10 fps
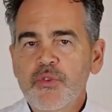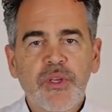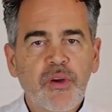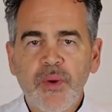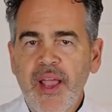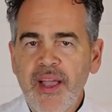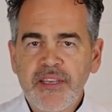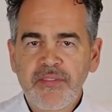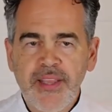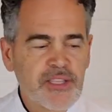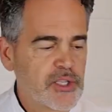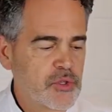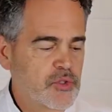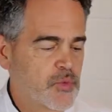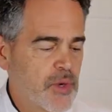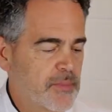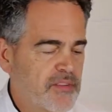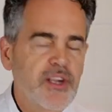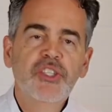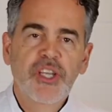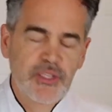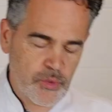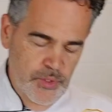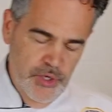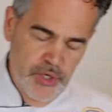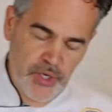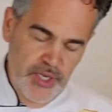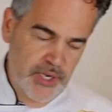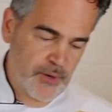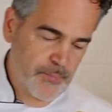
We don't want to activate the glutens. We want to be very gentle with your cookie dough.